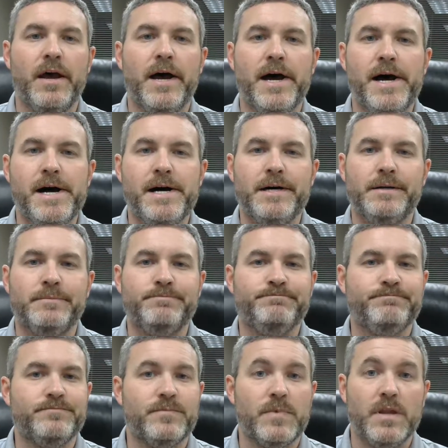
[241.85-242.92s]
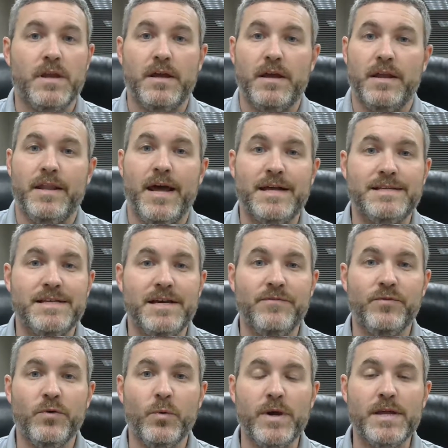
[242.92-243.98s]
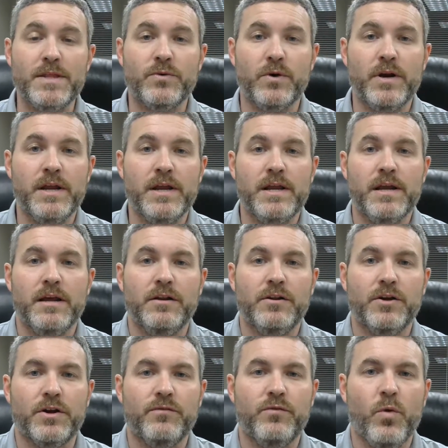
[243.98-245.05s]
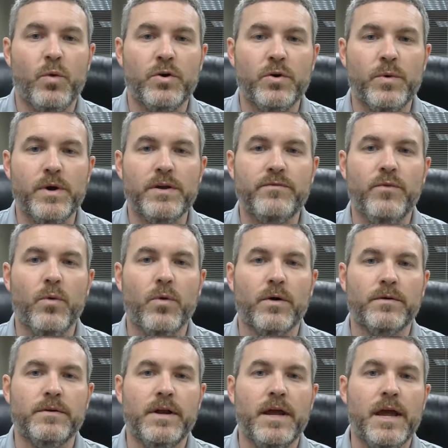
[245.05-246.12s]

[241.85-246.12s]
And that's it for week 3. Looking forward to week 4.